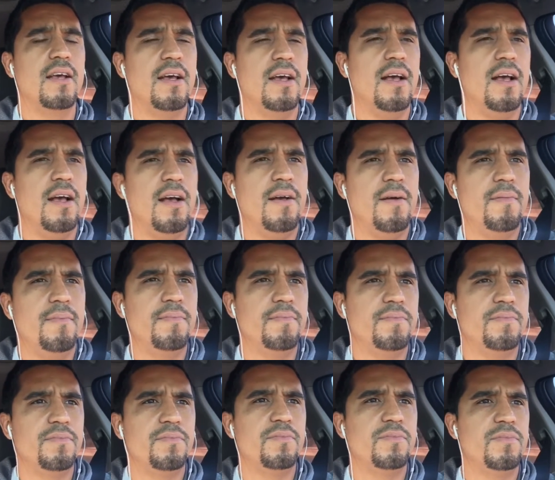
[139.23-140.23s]

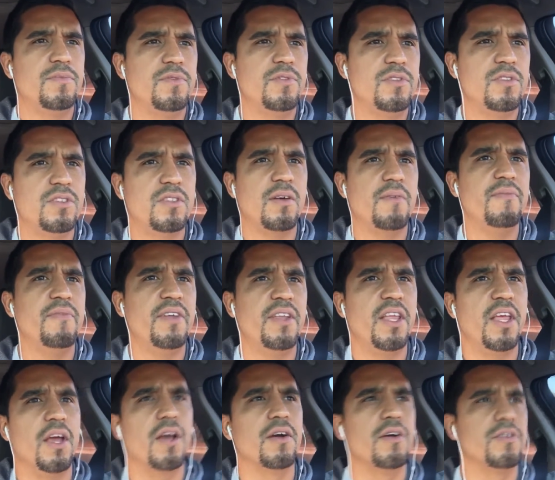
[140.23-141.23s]
some
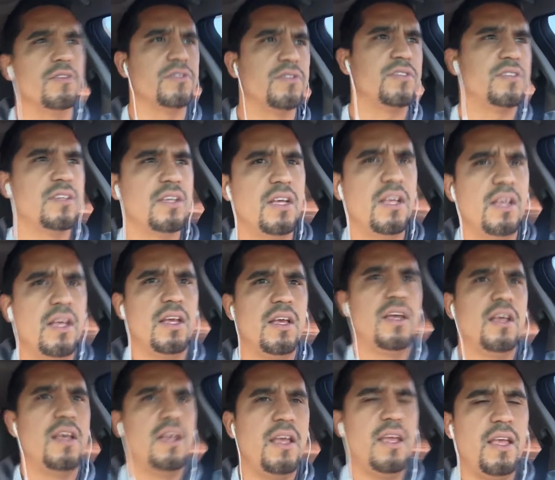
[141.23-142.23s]
videos
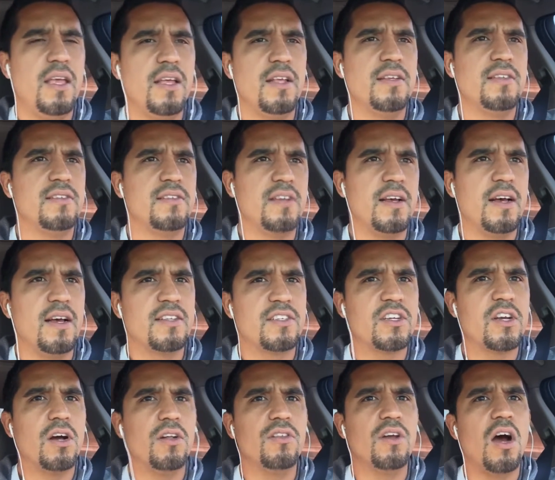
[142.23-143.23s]
is it's
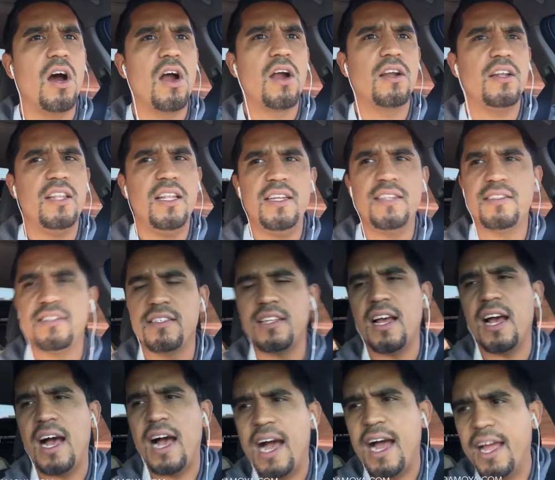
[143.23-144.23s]
called
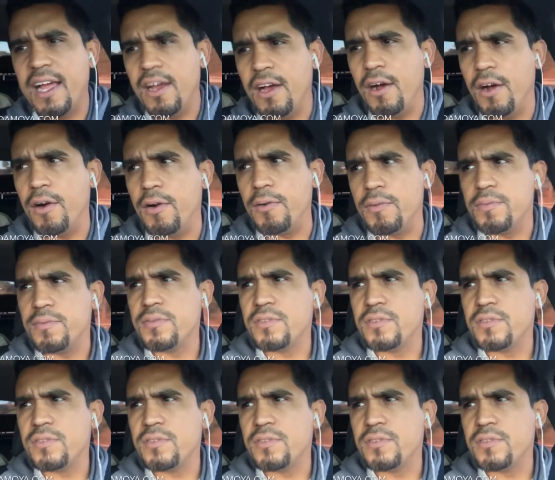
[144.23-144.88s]
Artlist.io.